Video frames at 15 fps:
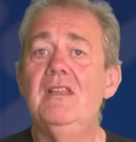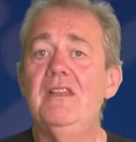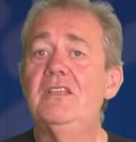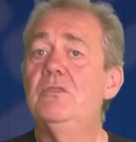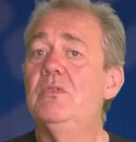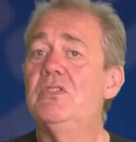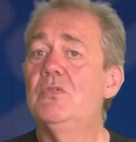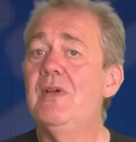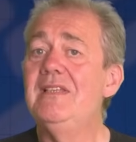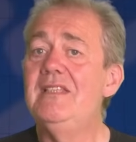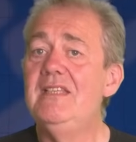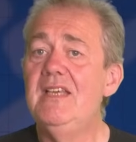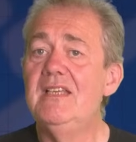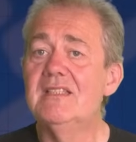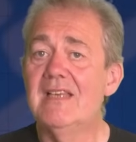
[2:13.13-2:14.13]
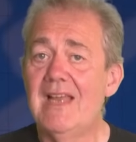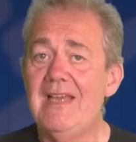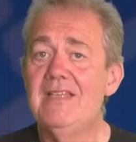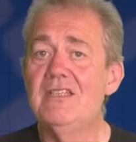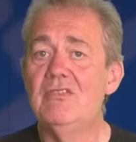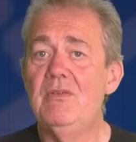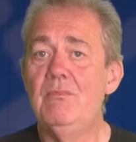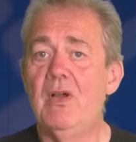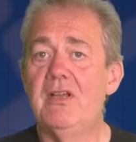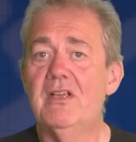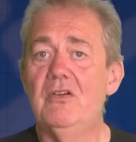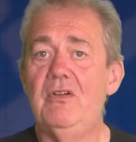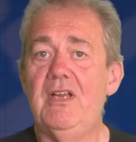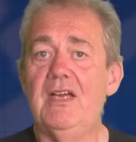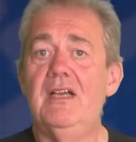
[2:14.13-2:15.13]
This was 20 years later in my
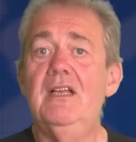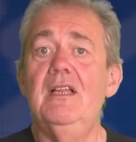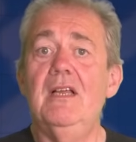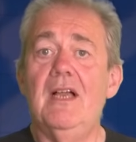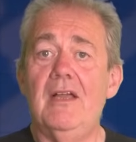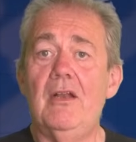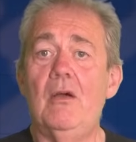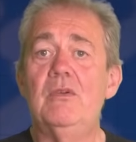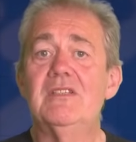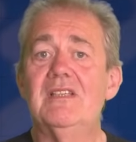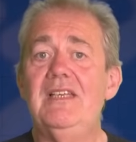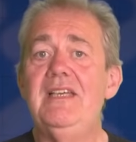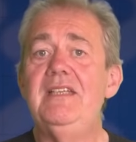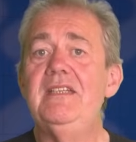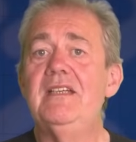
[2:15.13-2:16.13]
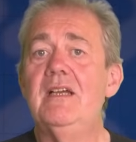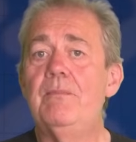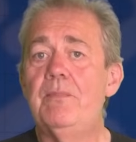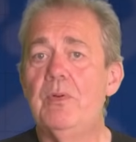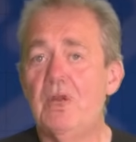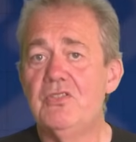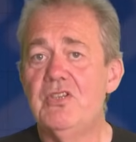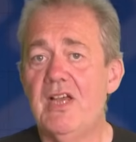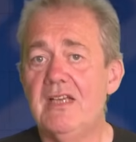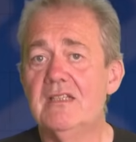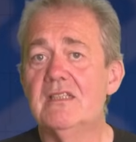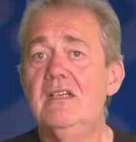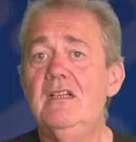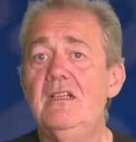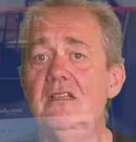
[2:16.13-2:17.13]
career, and I was leading a project